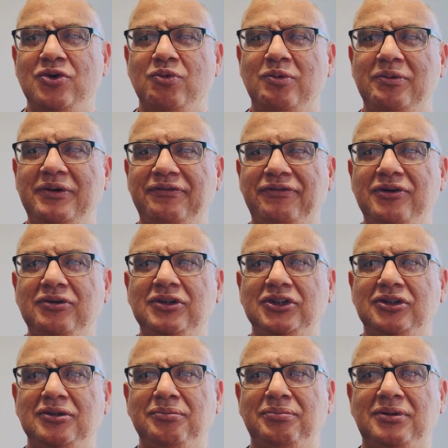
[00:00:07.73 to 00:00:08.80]
where we
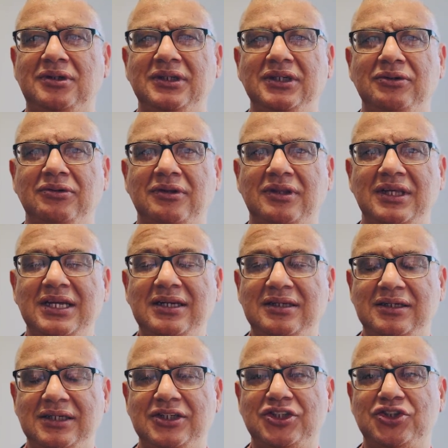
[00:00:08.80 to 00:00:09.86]
focus on building
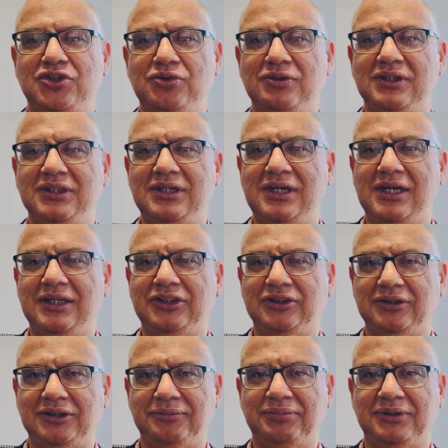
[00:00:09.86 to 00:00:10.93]
authentic student
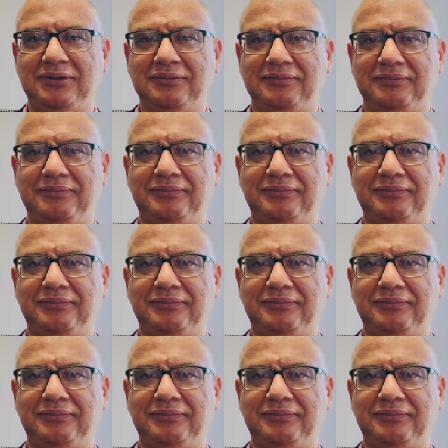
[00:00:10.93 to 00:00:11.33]
relationships.